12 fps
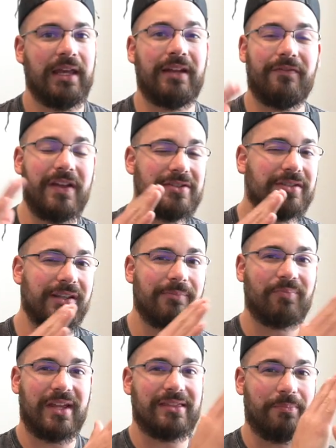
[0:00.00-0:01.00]
And
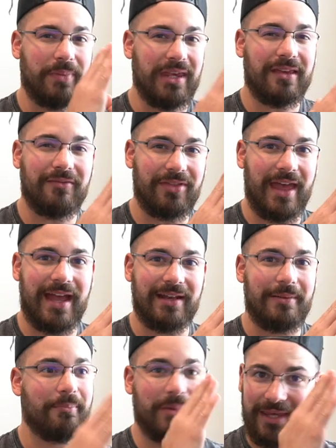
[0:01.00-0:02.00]
eventually at the peak of
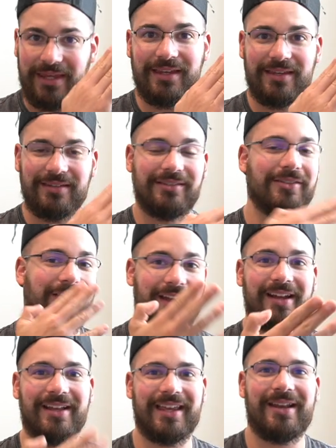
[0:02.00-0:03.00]
that peak, you're
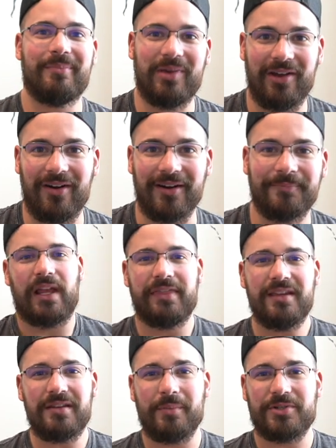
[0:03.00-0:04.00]
gonna get a PR. I
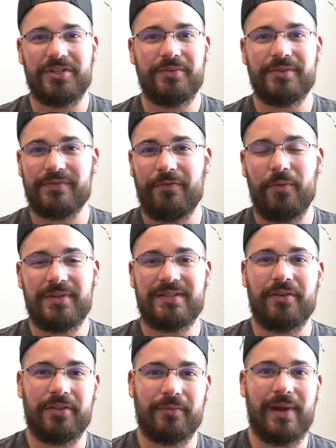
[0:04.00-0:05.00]
think number two is
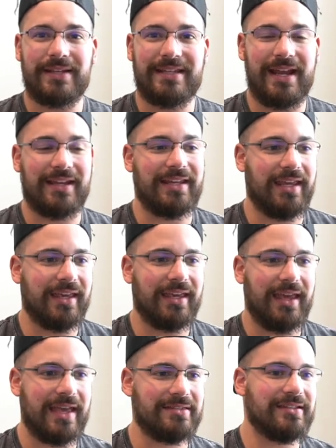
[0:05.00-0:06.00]
focusing on the right technique.
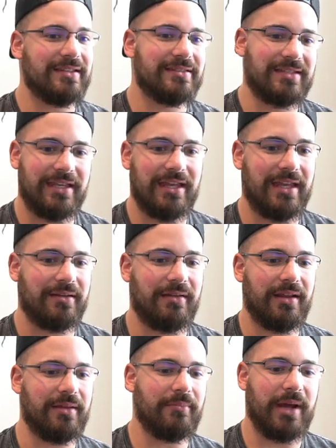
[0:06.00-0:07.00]
As you can see
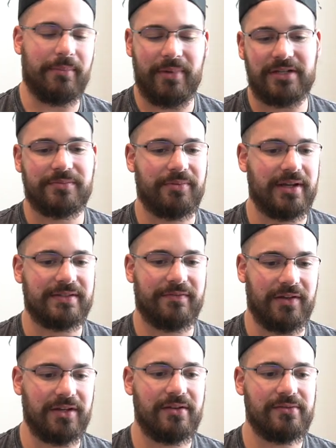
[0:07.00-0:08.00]
in my bench press
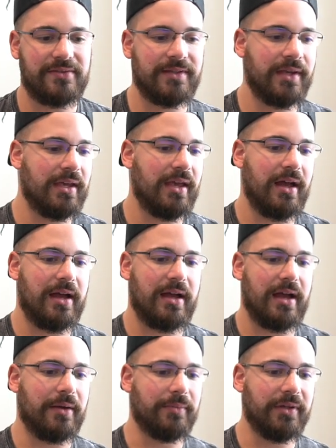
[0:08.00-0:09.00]
videos,
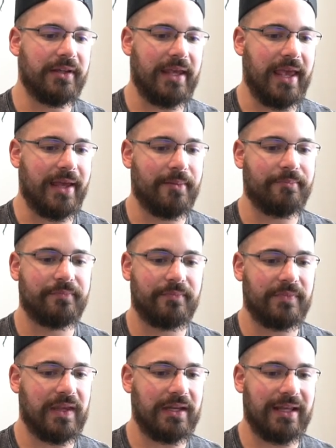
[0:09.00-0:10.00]
I really am
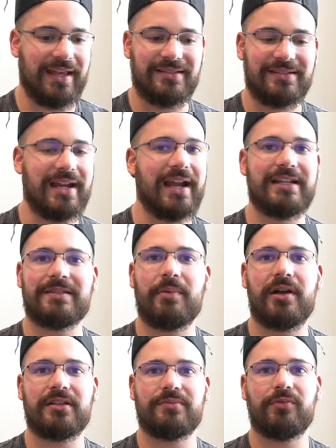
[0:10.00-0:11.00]
getting as tight as
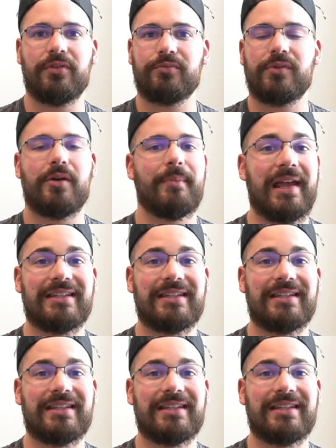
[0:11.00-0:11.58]
possible throughout my